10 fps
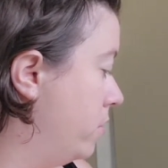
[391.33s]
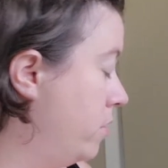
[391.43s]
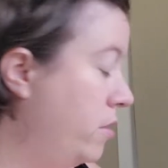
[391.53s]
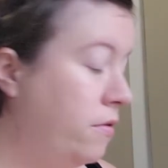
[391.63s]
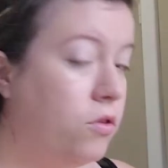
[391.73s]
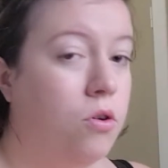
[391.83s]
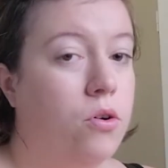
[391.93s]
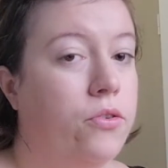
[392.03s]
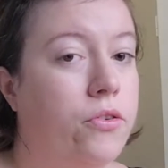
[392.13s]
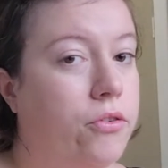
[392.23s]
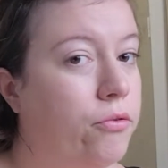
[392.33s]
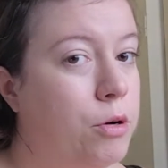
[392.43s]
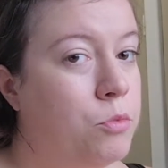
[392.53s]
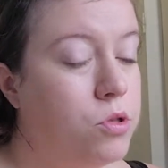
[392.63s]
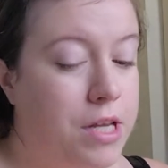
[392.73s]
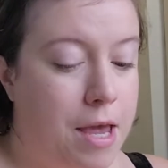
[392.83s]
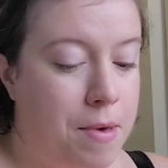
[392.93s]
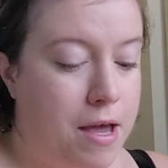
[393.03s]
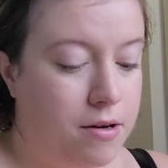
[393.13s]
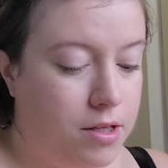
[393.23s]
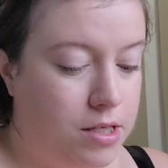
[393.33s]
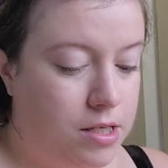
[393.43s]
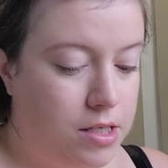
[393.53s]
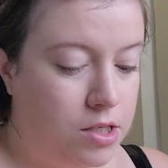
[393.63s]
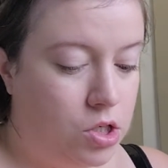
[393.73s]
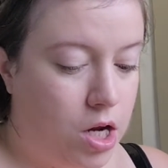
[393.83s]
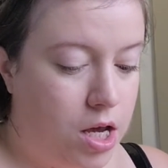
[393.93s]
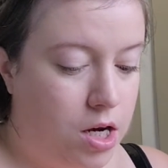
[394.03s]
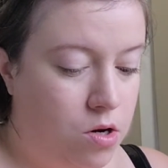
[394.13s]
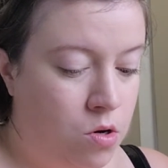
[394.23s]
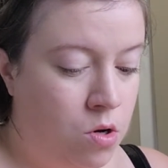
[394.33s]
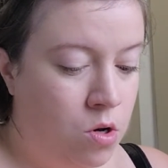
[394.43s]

Of course, Rimmel Stay Matte. This is in the shade